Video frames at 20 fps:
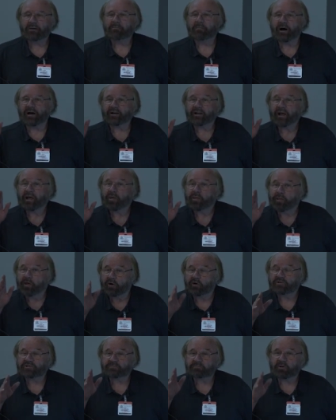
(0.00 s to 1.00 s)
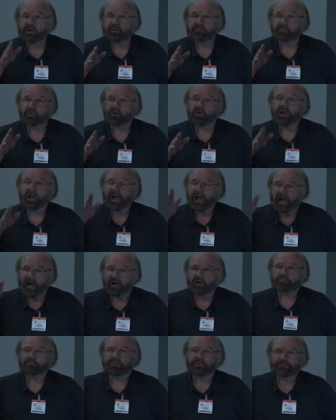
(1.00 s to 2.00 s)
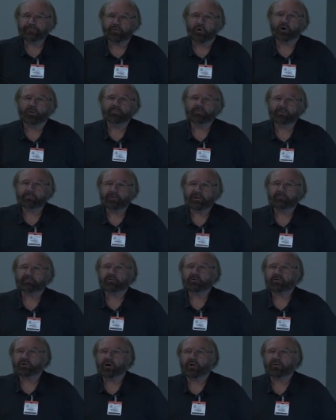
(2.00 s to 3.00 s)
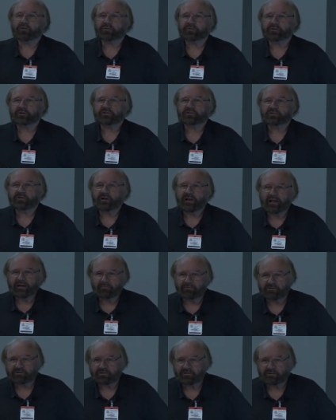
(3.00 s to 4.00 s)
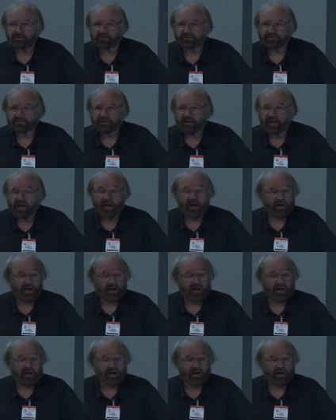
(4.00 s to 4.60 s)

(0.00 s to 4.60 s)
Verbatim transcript: But those people outperform the people who got the traditional language course.